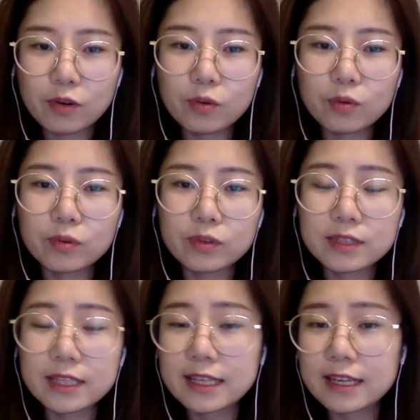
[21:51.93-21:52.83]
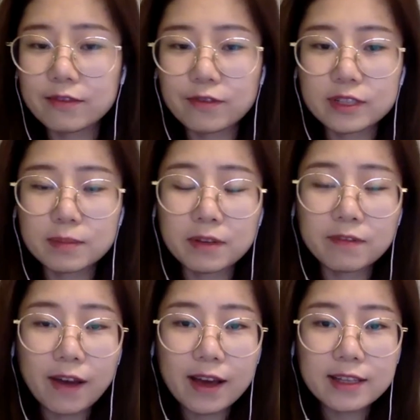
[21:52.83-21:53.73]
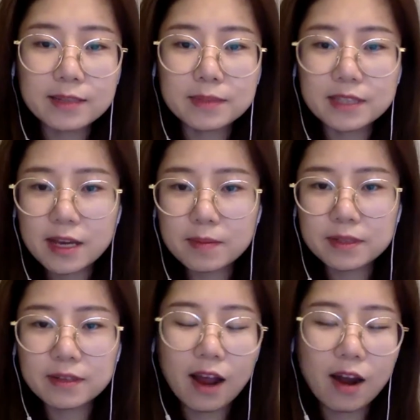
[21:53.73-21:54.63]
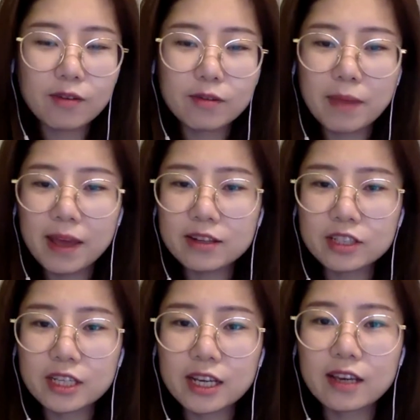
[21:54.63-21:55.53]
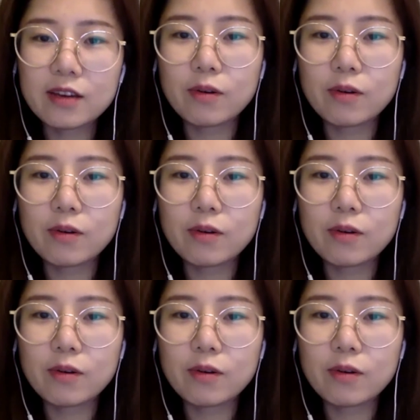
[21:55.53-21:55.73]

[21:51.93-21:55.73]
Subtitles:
who's seeking for some advice and tips on how you're managing,